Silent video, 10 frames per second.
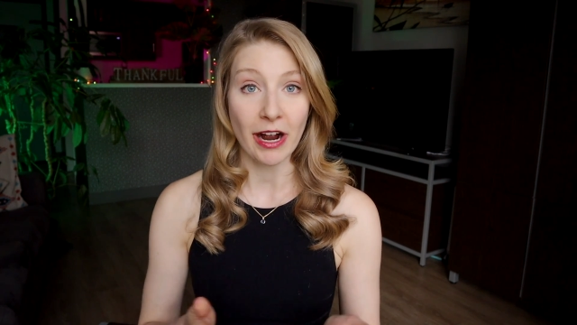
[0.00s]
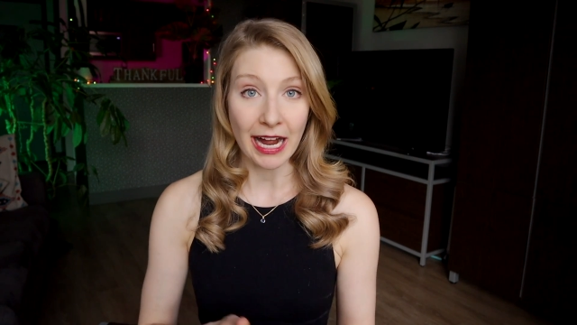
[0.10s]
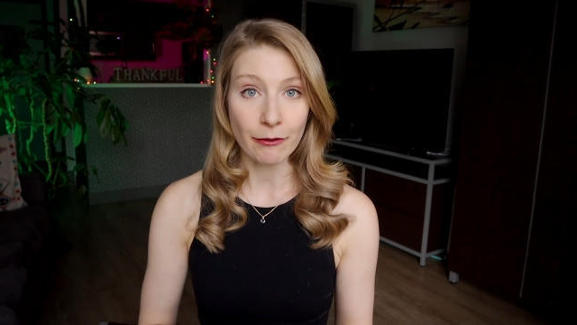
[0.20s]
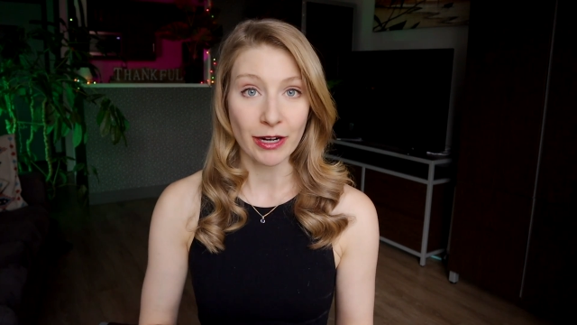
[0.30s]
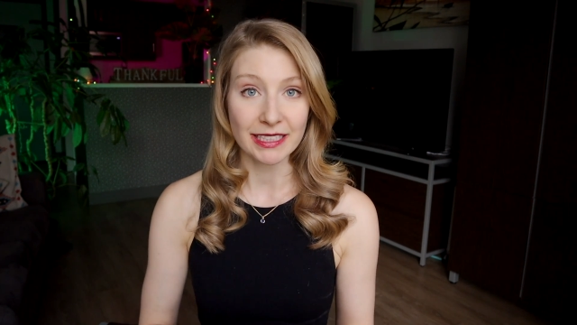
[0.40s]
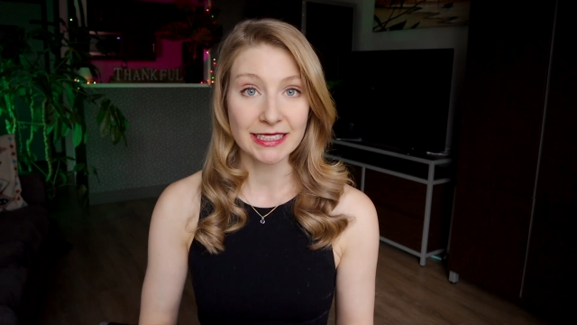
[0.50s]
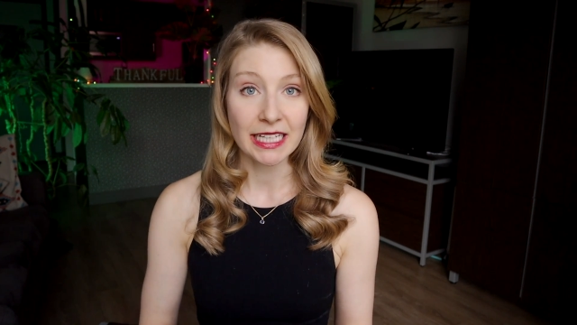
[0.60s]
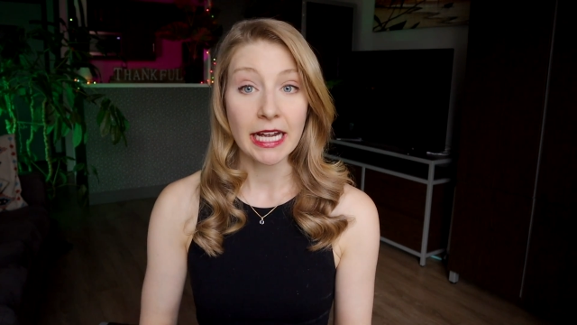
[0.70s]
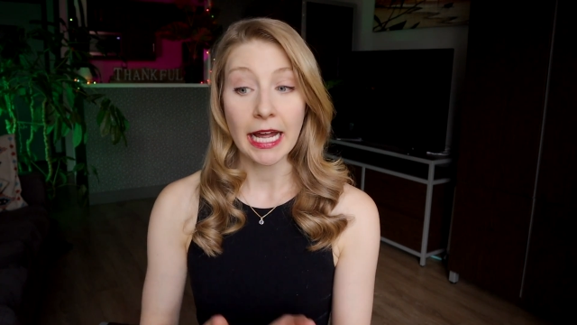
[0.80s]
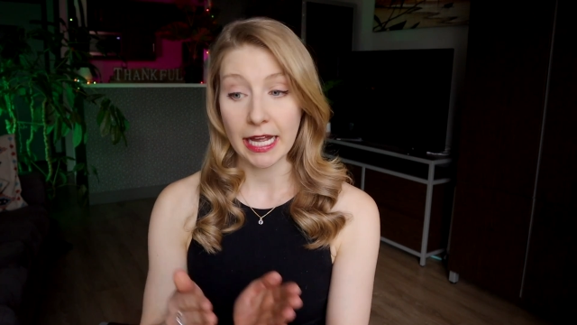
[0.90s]
I was
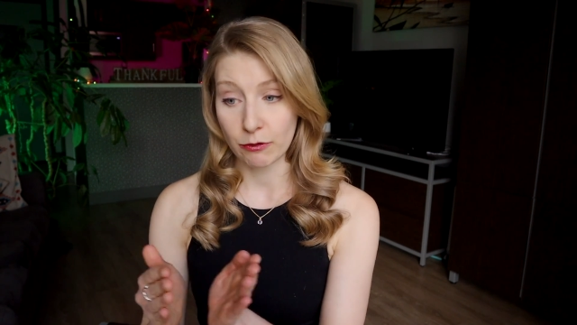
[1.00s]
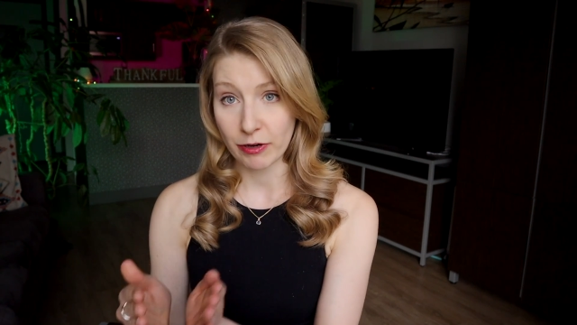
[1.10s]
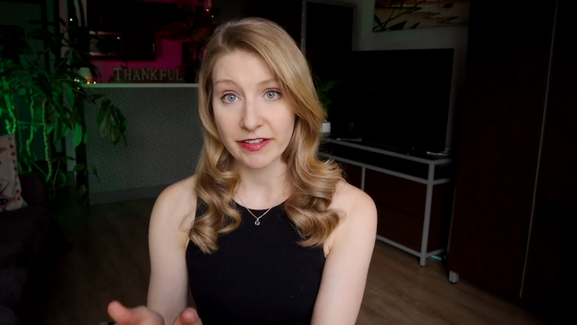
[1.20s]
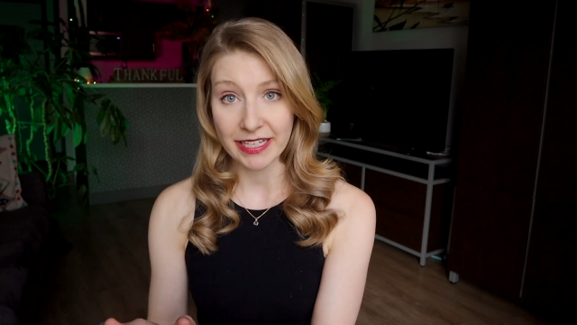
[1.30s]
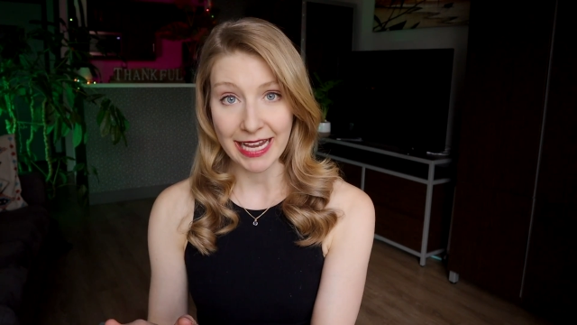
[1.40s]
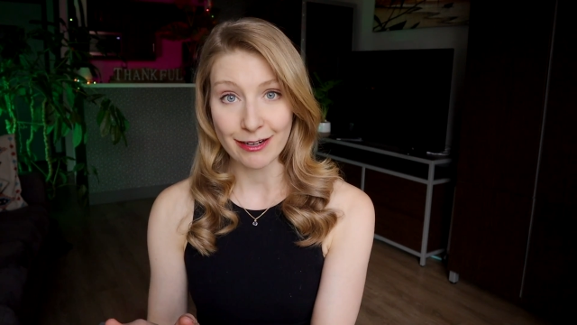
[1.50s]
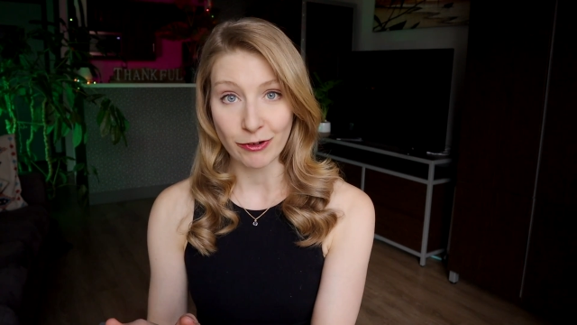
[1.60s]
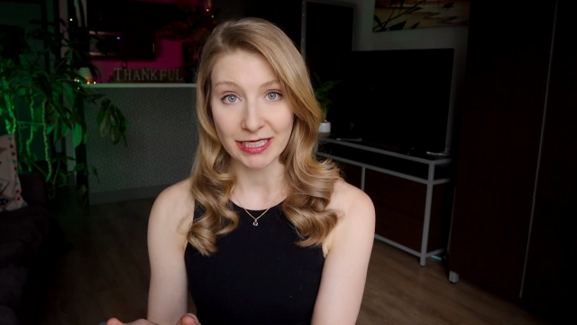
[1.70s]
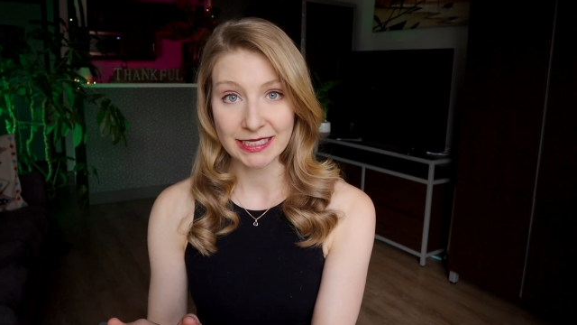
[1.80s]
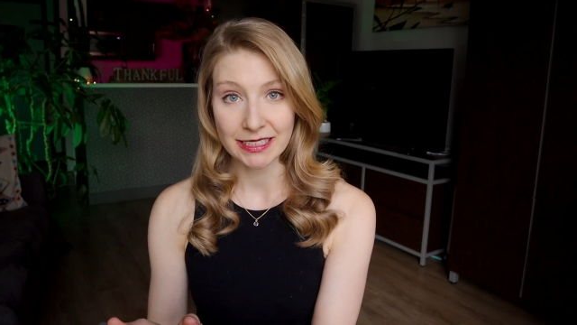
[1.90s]
and where the gate
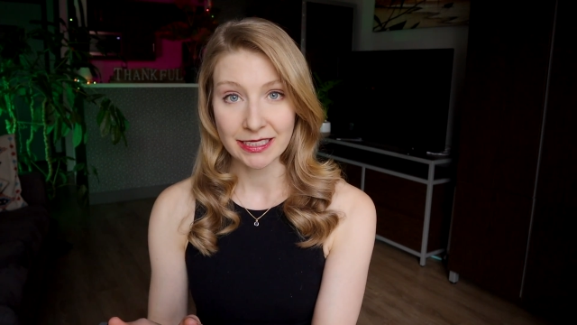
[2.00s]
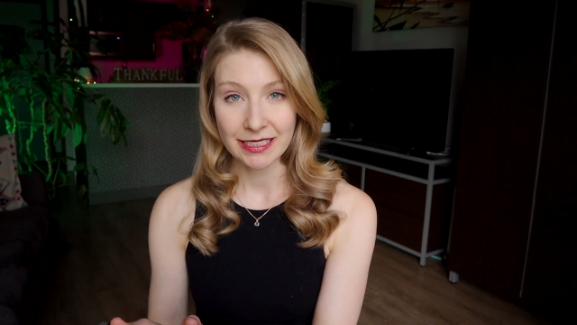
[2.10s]
was.